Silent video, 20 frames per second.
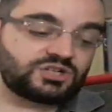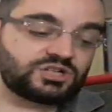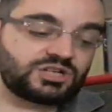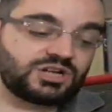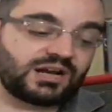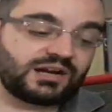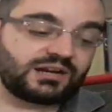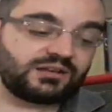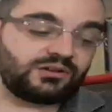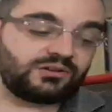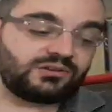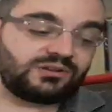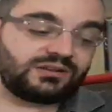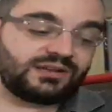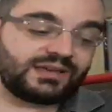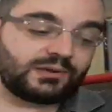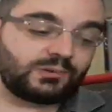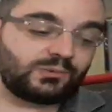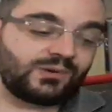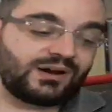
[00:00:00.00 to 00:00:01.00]
chariot
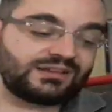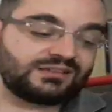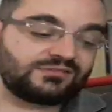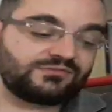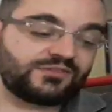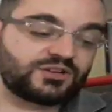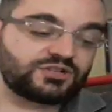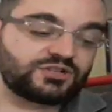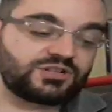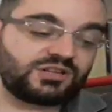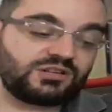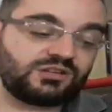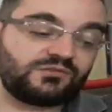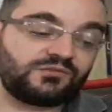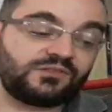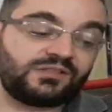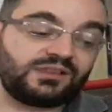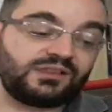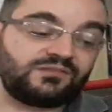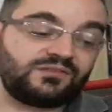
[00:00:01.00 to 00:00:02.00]
likewise fashioned
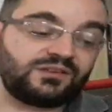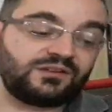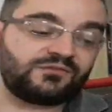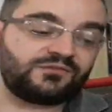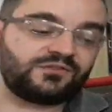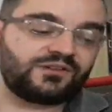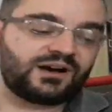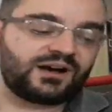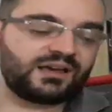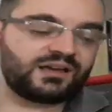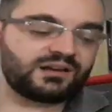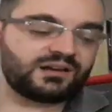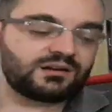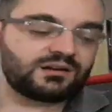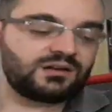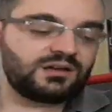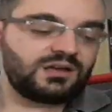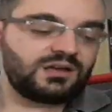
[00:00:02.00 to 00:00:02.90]
of living fire.